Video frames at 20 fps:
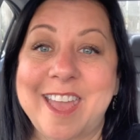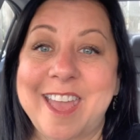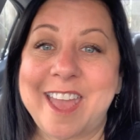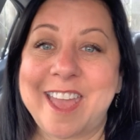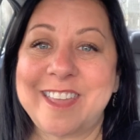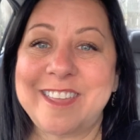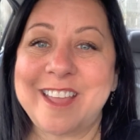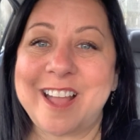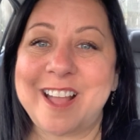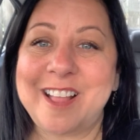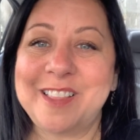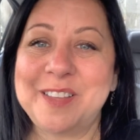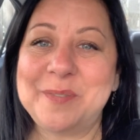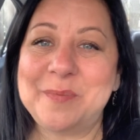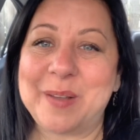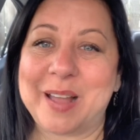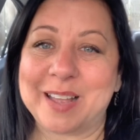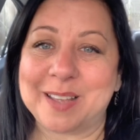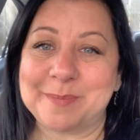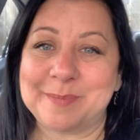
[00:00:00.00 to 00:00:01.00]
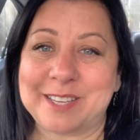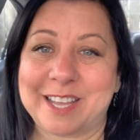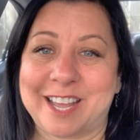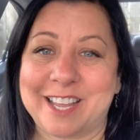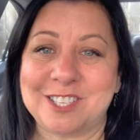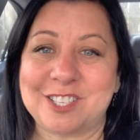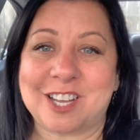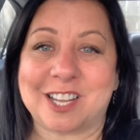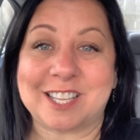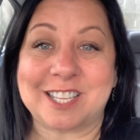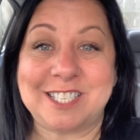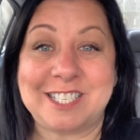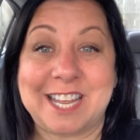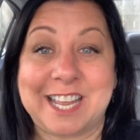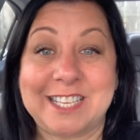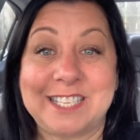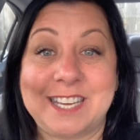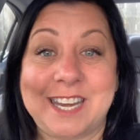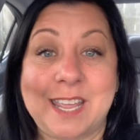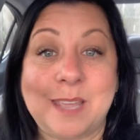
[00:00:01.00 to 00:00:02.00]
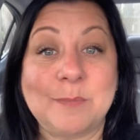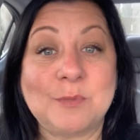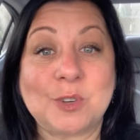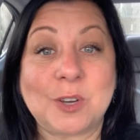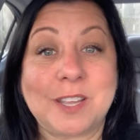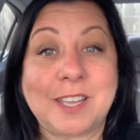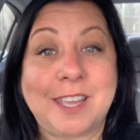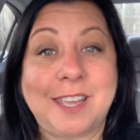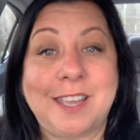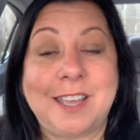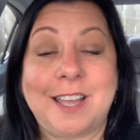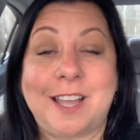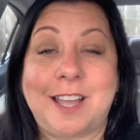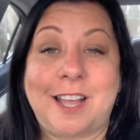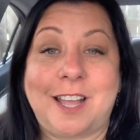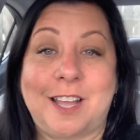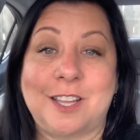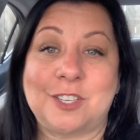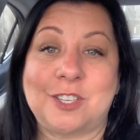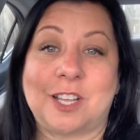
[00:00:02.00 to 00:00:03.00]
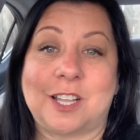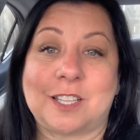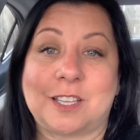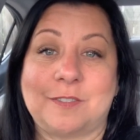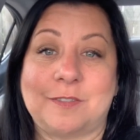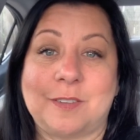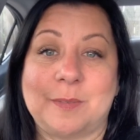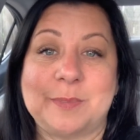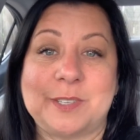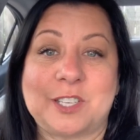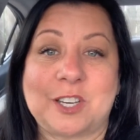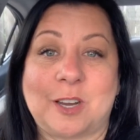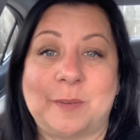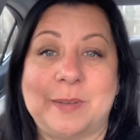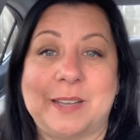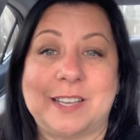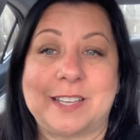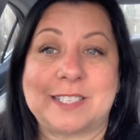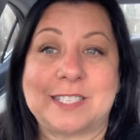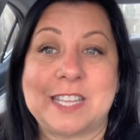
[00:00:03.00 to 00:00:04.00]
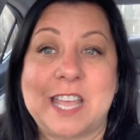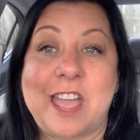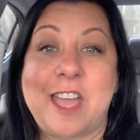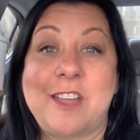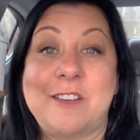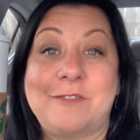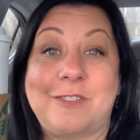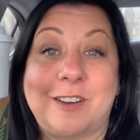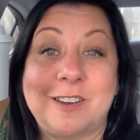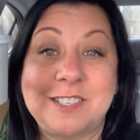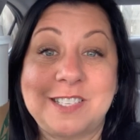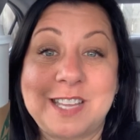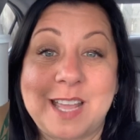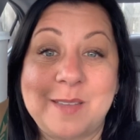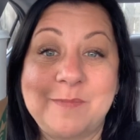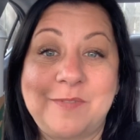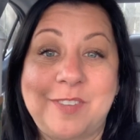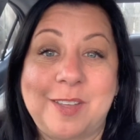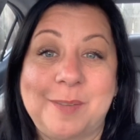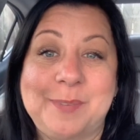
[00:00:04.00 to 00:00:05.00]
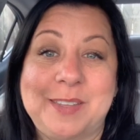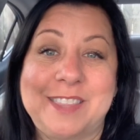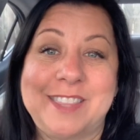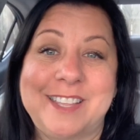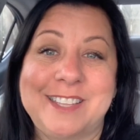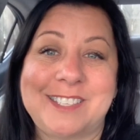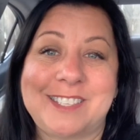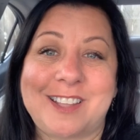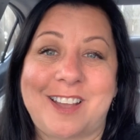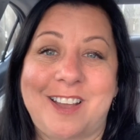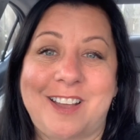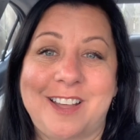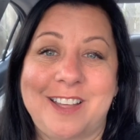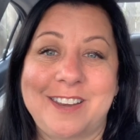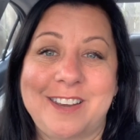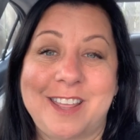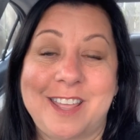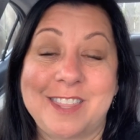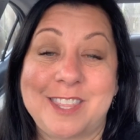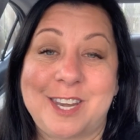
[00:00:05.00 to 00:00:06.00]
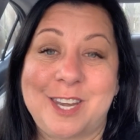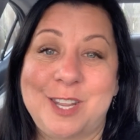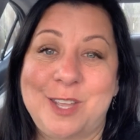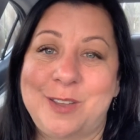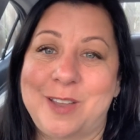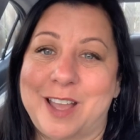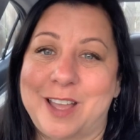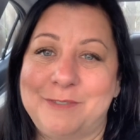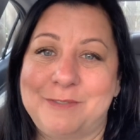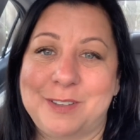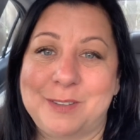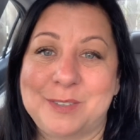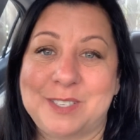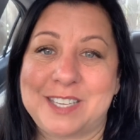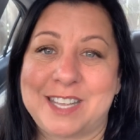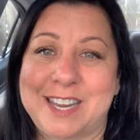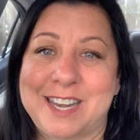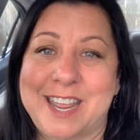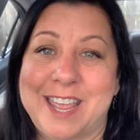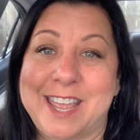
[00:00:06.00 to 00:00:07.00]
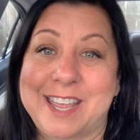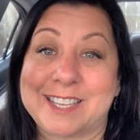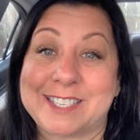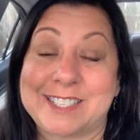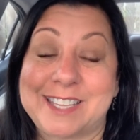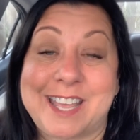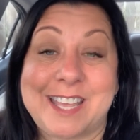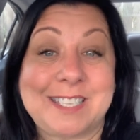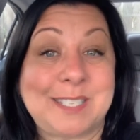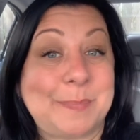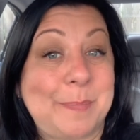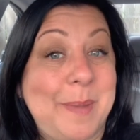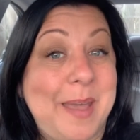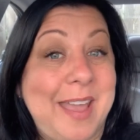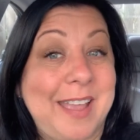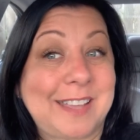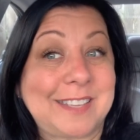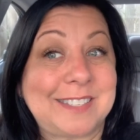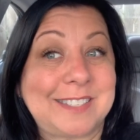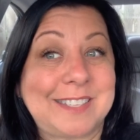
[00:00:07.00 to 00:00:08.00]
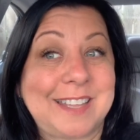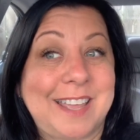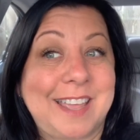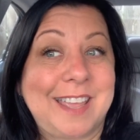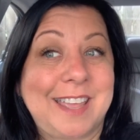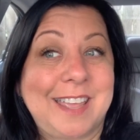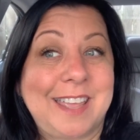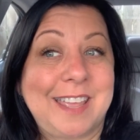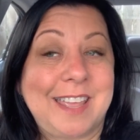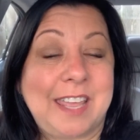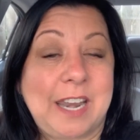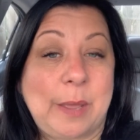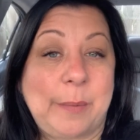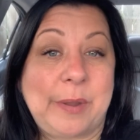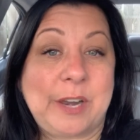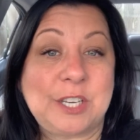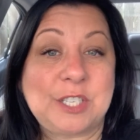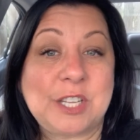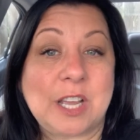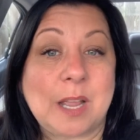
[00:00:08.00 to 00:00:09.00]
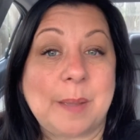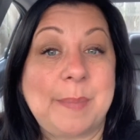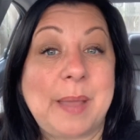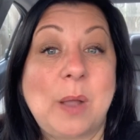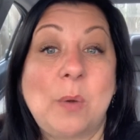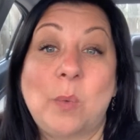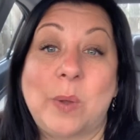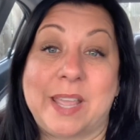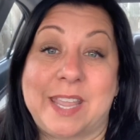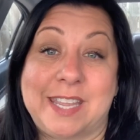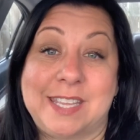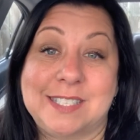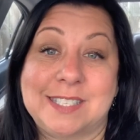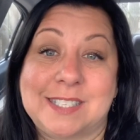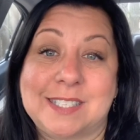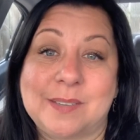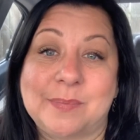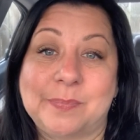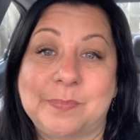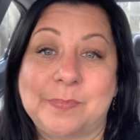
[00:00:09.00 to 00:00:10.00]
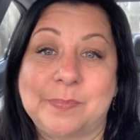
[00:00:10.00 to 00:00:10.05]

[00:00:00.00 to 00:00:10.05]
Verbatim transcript: Hey y'all, and welcome to Hot Chocolate Chat. Today I'm drinking a hot chocolate from Starbucks. First time filming this on the new iPhone XS Max. And I want to talk about Waze.